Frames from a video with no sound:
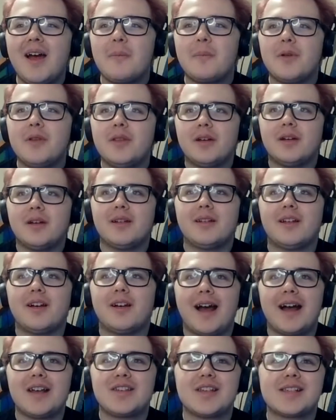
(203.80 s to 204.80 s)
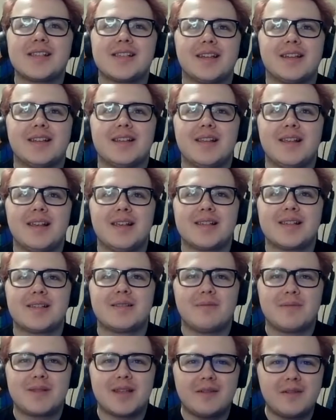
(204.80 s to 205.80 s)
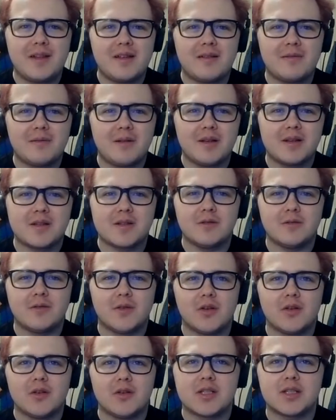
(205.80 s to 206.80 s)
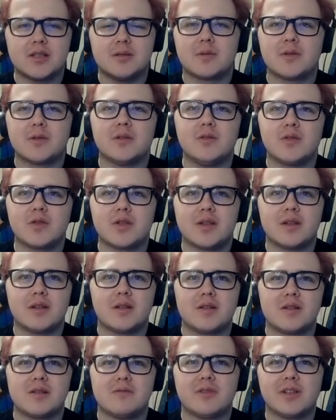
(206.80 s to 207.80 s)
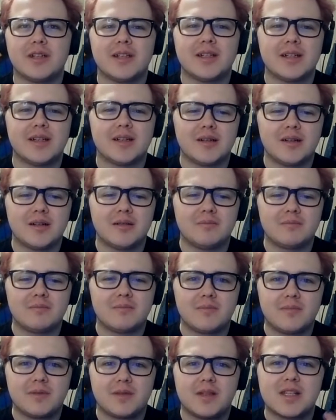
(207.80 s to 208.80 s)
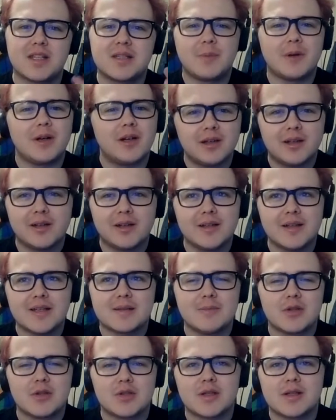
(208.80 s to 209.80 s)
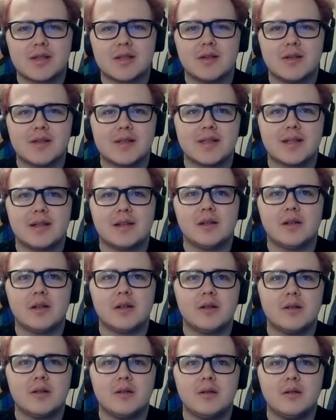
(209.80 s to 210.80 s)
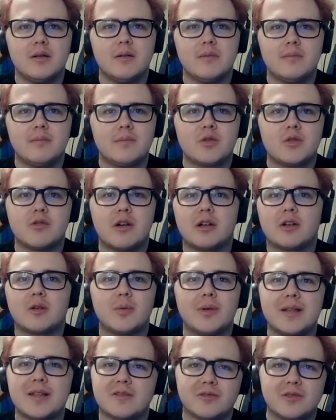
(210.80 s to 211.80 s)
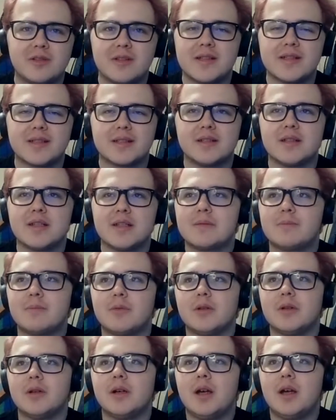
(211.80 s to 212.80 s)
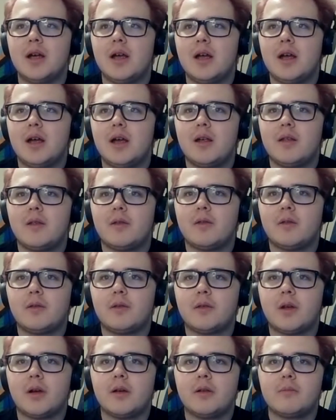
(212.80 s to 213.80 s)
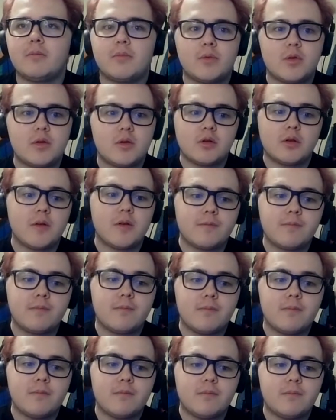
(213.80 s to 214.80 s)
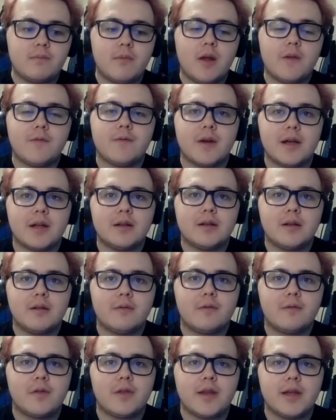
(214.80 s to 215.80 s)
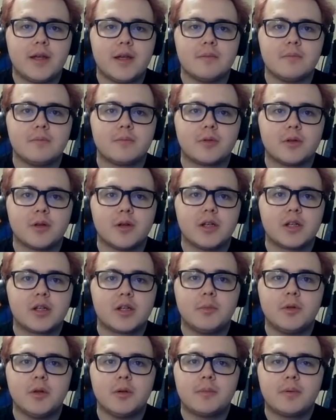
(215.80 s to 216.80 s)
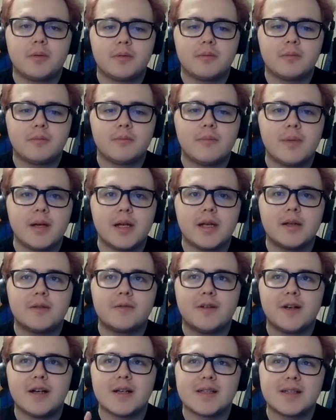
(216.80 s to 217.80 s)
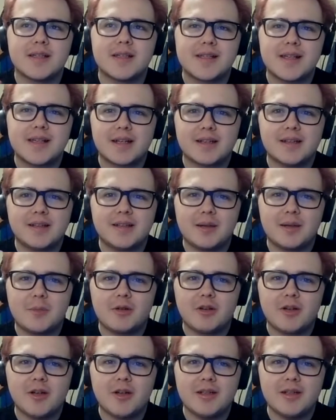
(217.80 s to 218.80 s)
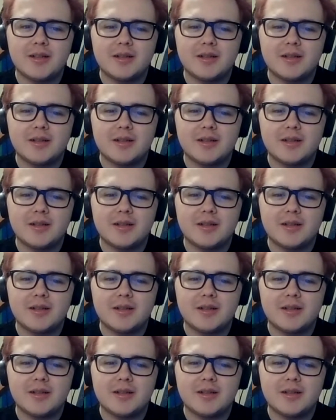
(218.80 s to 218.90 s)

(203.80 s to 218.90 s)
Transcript: No, as you said, it's definitely a sort of subculture that doesn't really get the spotlight as much as say drag queens, for instance. But your event for the Pride coming up May 1st and 2nd, am I right?